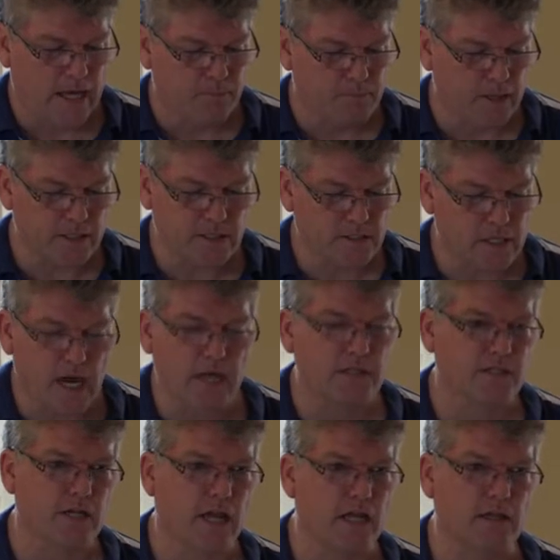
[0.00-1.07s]
But he's
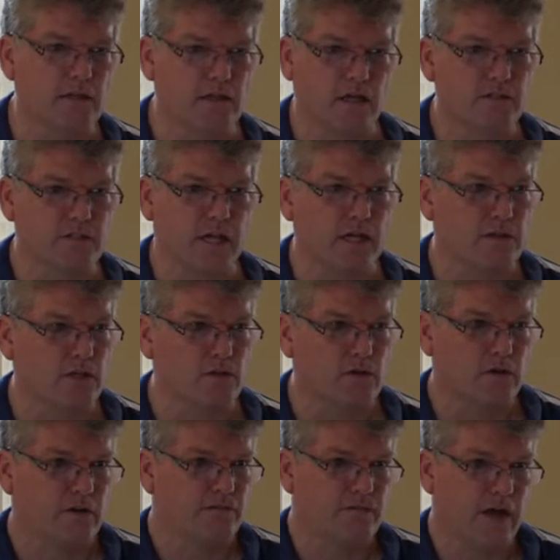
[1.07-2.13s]
not saying, Thus saith the
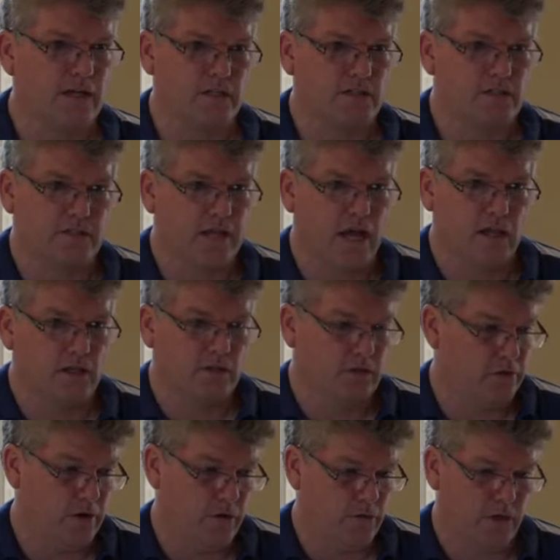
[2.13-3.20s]
Lord. In fact, he's telling
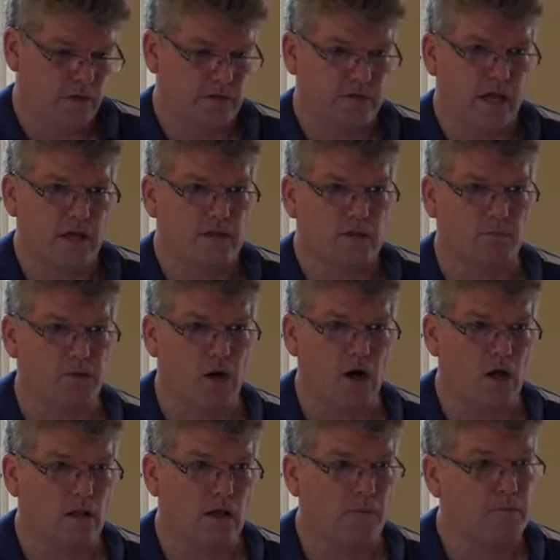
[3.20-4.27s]
you, No, thus saith the
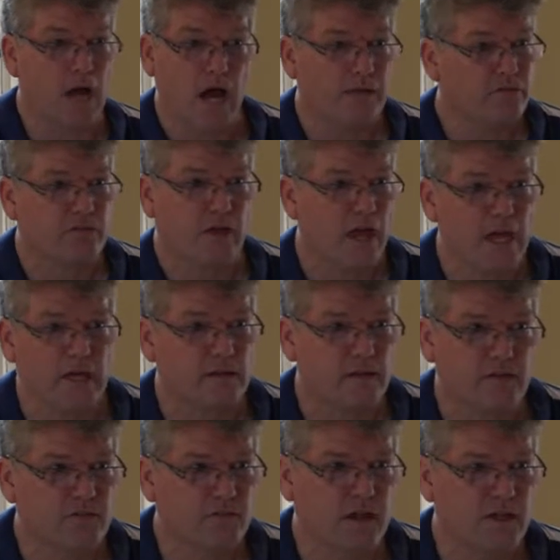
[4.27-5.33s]
Paul. I'm not saying,
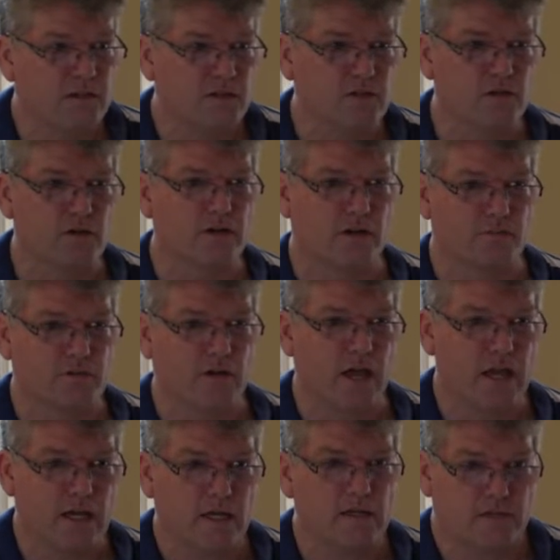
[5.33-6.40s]
Thus saith the Lord. I'm
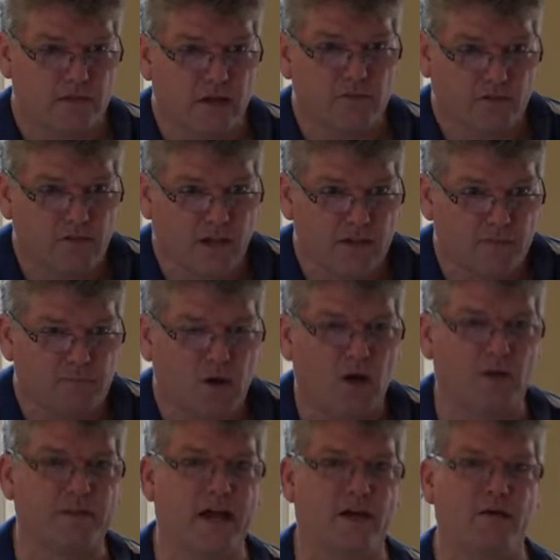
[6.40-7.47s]
saying, Thus saith
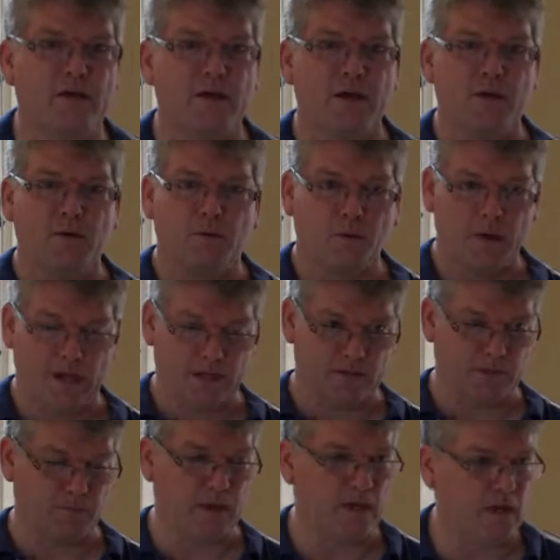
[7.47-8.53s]
Paul. Now,
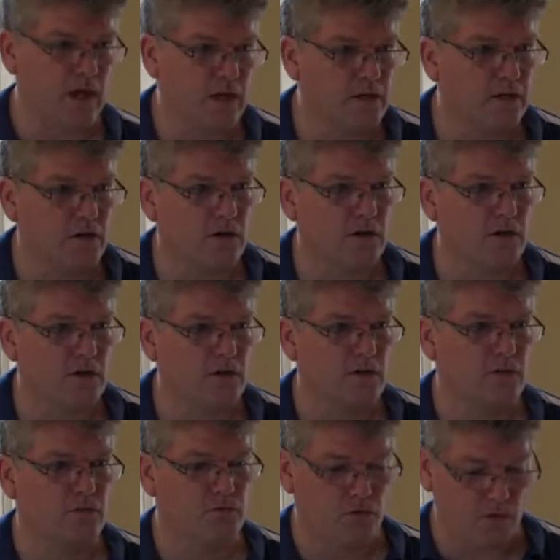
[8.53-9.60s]
depending on your,
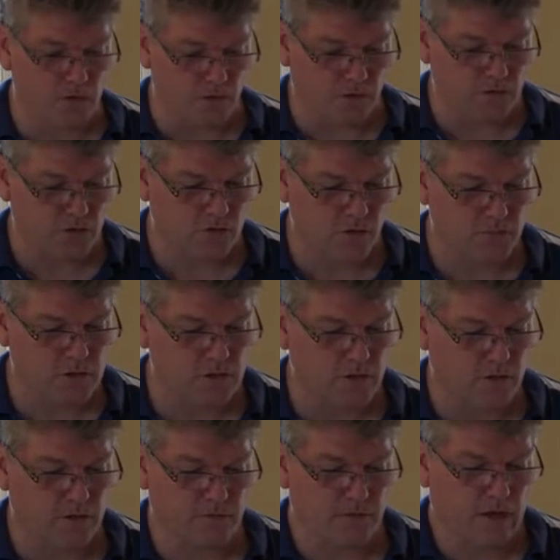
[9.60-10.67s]
your view of
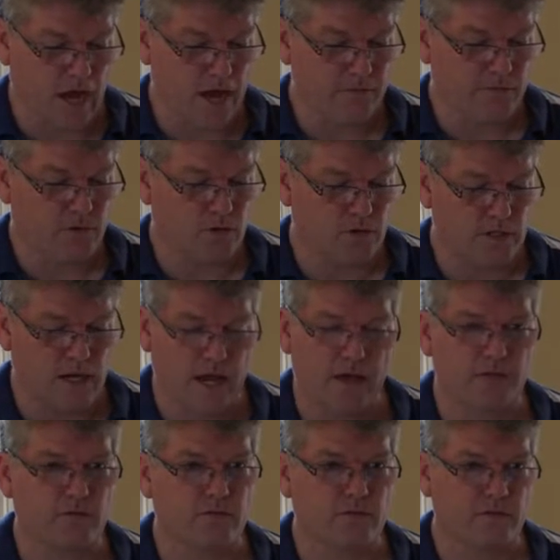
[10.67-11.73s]
Scripture, I view it
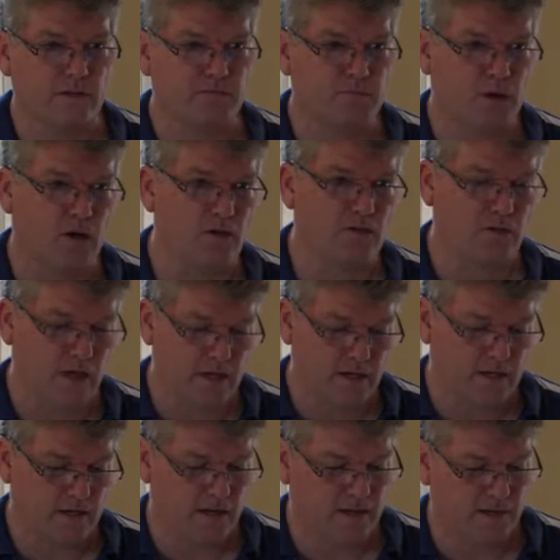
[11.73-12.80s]
as if Paul said
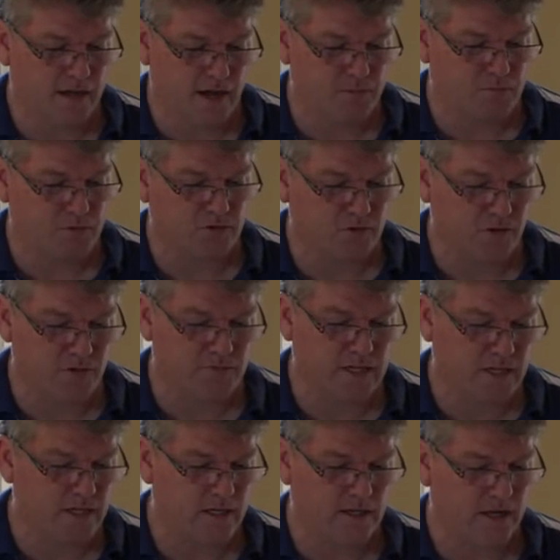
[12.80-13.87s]
it and God preserved
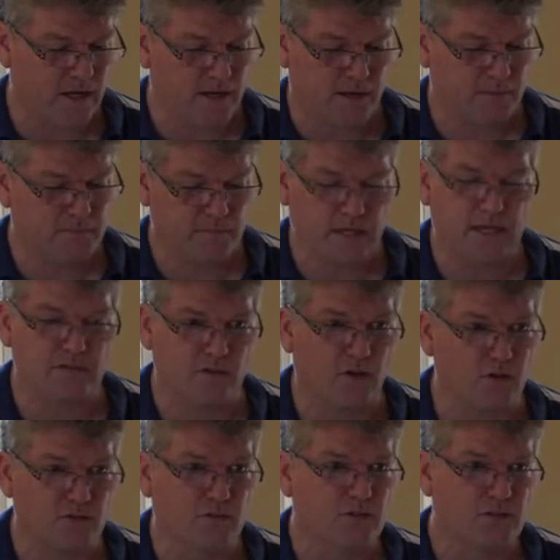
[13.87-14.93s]
it, um, it's
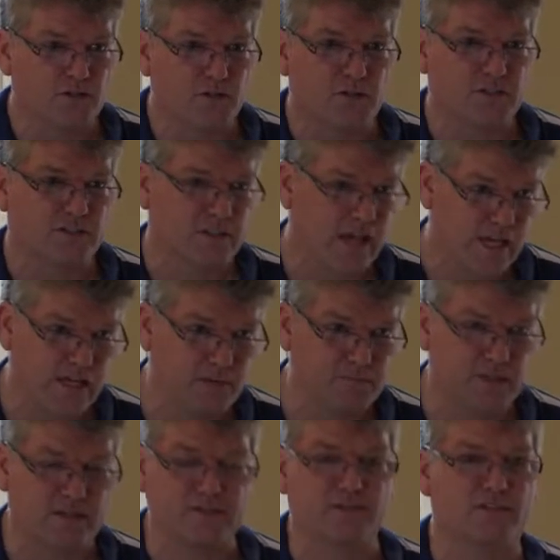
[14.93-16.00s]
also the Lord saying it
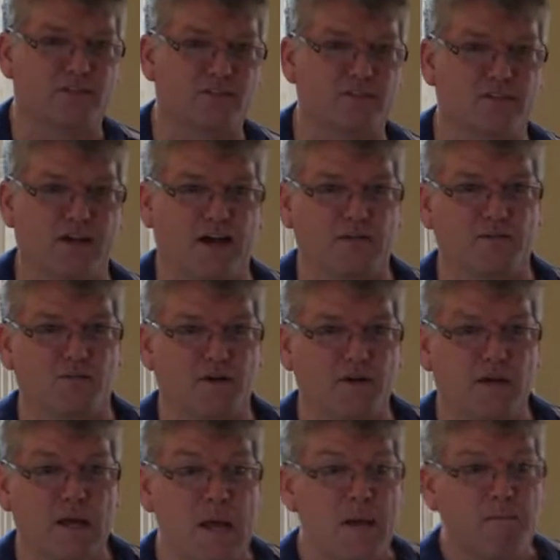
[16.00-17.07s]
because this is God's
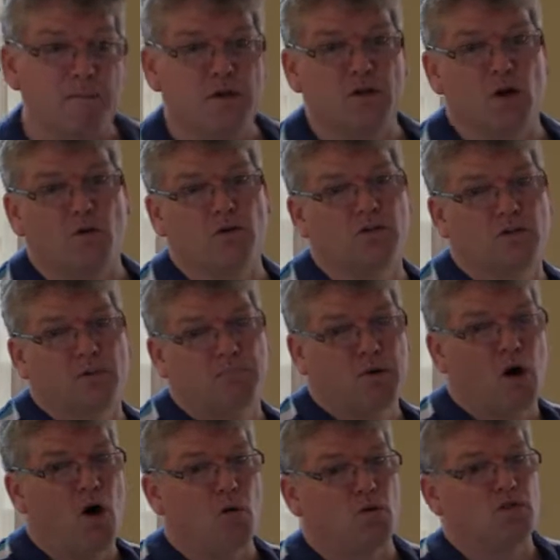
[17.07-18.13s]
word. But notice that
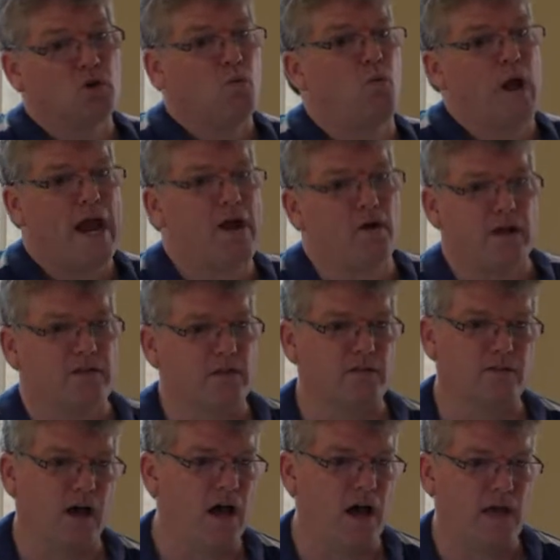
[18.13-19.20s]
Paul was aware at the
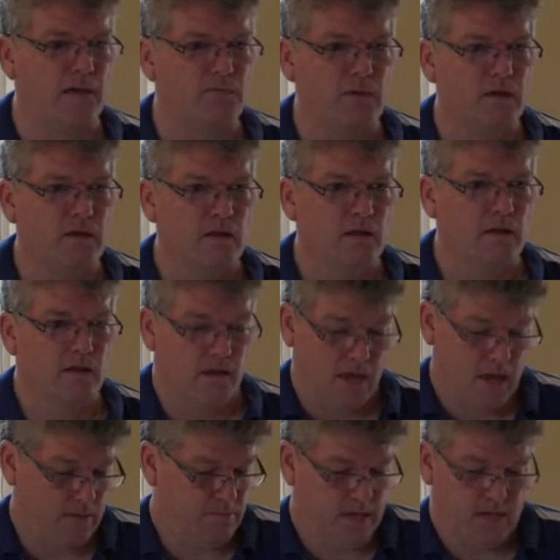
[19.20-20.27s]
time,
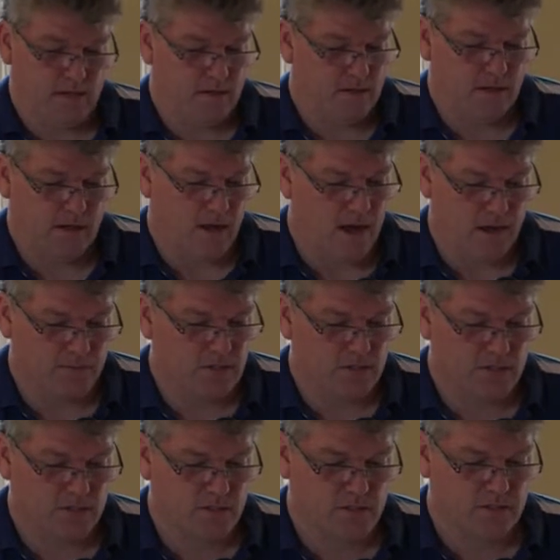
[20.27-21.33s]
hey man, I'm
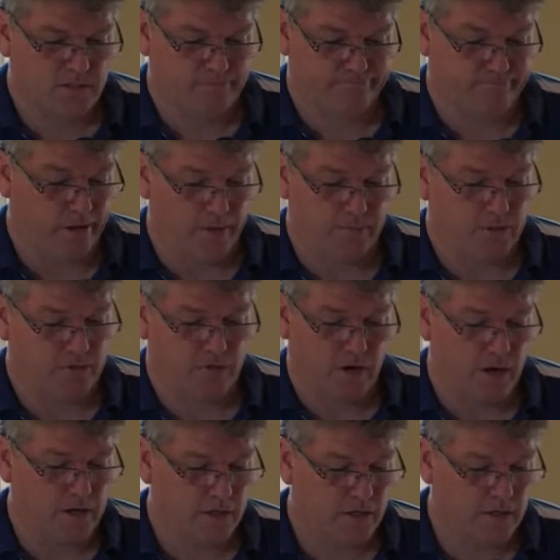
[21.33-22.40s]
just, I'm just
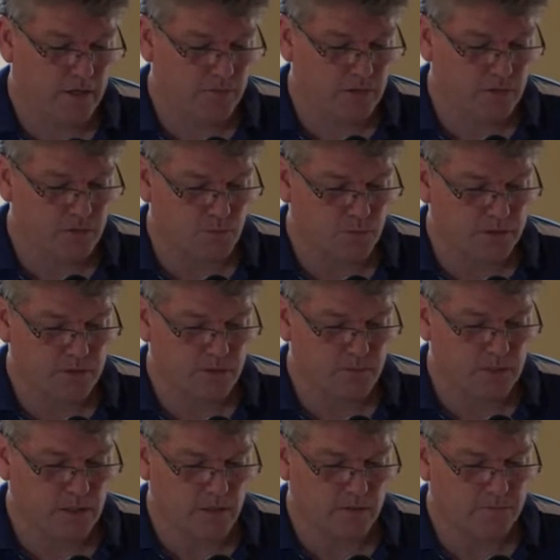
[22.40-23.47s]
trying to give you some
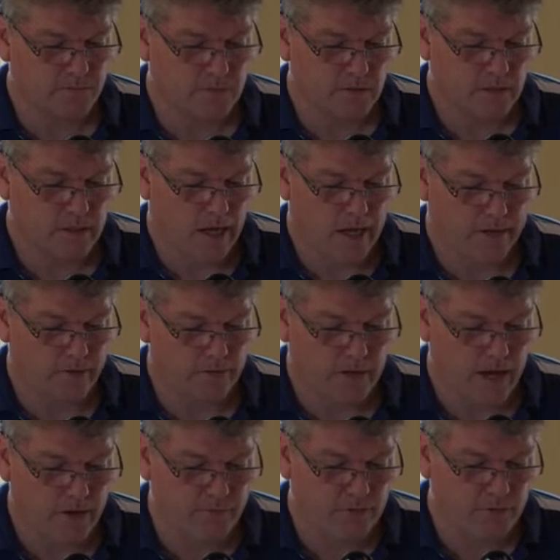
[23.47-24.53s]
wisdom here. I don't
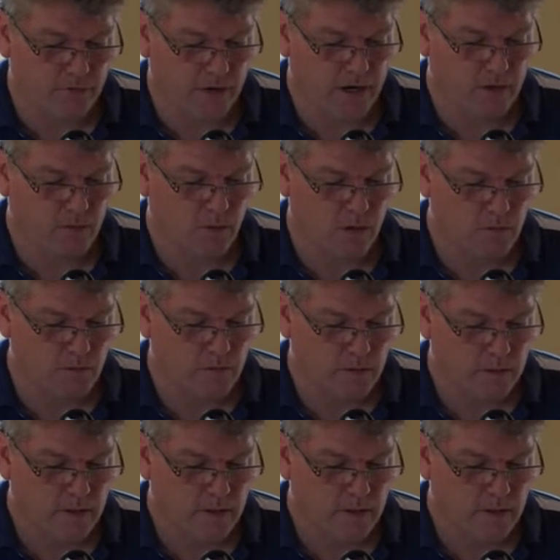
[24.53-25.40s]
have a direct quote.